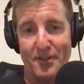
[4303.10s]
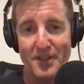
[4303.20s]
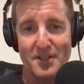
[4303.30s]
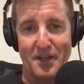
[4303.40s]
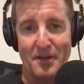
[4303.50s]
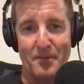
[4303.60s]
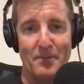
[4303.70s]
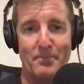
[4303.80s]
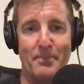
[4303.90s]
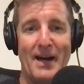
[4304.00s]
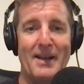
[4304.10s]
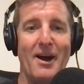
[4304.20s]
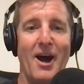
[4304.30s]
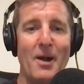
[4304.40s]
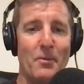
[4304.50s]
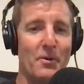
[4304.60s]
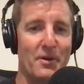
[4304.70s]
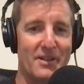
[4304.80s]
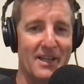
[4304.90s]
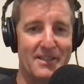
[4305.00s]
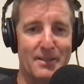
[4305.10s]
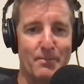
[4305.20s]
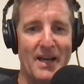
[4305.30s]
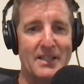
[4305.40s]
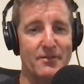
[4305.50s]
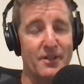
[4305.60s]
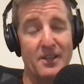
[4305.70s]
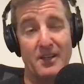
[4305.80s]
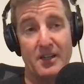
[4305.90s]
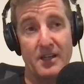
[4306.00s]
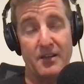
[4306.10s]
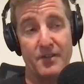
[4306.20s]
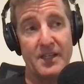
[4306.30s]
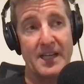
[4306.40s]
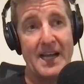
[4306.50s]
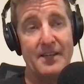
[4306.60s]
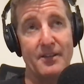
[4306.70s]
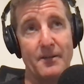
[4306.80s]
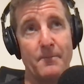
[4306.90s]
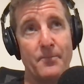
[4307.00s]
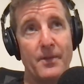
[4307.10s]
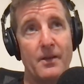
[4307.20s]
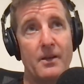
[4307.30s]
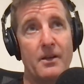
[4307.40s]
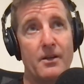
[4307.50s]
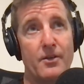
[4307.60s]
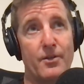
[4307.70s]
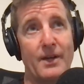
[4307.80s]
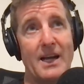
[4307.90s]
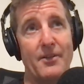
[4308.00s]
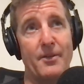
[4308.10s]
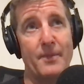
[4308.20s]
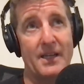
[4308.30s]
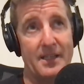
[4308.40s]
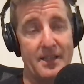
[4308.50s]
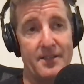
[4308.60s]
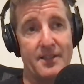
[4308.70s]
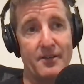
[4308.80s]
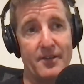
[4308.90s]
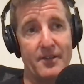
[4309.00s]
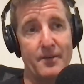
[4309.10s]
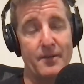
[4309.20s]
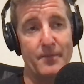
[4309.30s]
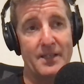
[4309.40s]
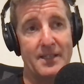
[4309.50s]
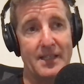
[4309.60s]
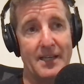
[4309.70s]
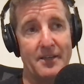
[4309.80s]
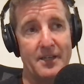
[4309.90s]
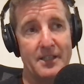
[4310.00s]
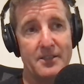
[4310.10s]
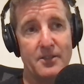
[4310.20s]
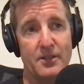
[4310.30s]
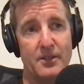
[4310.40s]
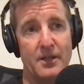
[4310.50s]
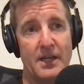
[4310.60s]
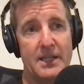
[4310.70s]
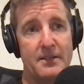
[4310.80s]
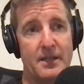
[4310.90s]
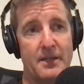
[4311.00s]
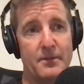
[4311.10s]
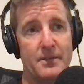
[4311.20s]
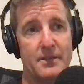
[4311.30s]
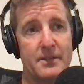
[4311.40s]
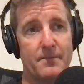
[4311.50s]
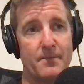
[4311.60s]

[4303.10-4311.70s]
think so. But I wore it like this badge of honor. And I've got to add that throughout the many years there in the mid to late 90s, I was